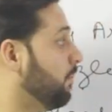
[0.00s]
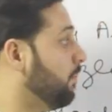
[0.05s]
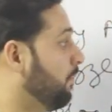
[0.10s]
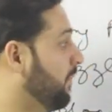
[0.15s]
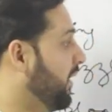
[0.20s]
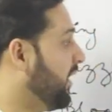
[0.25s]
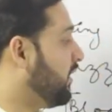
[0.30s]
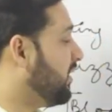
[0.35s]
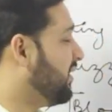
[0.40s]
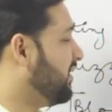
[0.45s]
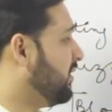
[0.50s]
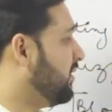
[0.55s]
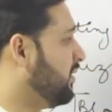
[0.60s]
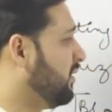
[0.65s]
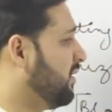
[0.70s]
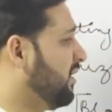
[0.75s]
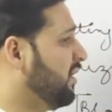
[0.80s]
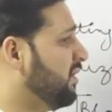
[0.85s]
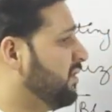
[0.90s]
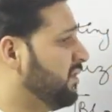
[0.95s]
but
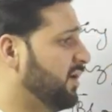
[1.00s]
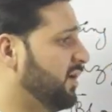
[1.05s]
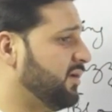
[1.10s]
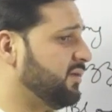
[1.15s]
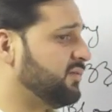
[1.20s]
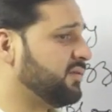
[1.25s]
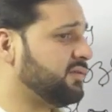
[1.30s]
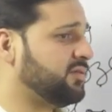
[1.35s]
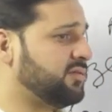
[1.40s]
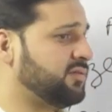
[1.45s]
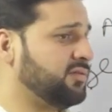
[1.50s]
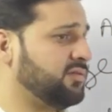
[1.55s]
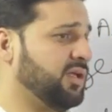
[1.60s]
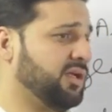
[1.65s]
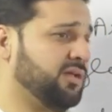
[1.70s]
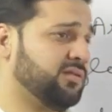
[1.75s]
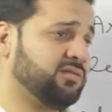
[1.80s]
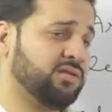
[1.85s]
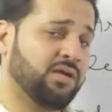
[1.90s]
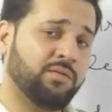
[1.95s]
there
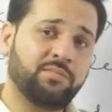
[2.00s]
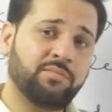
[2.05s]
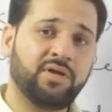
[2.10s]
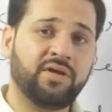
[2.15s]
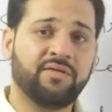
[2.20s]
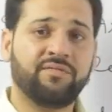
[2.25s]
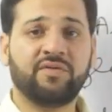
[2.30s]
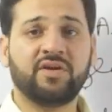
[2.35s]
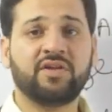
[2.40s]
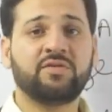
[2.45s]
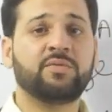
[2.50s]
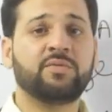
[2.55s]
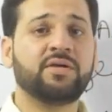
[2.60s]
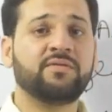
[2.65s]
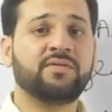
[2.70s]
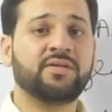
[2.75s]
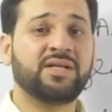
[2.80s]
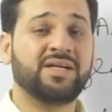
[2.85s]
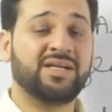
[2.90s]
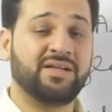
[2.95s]
is some difference
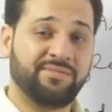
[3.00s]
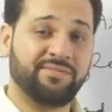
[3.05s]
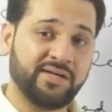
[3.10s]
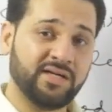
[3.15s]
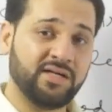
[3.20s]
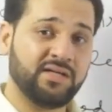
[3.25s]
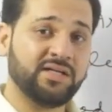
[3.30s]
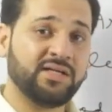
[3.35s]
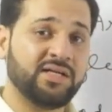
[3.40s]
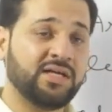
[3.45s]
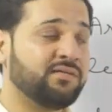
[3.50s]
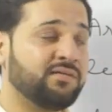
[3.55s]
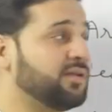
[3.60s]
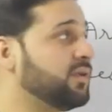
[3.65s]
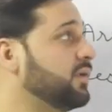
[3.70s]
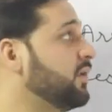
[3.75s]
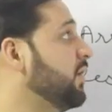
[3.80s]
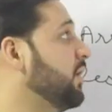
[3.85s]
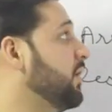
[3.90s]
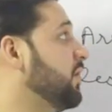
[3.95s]
between the difficulty level.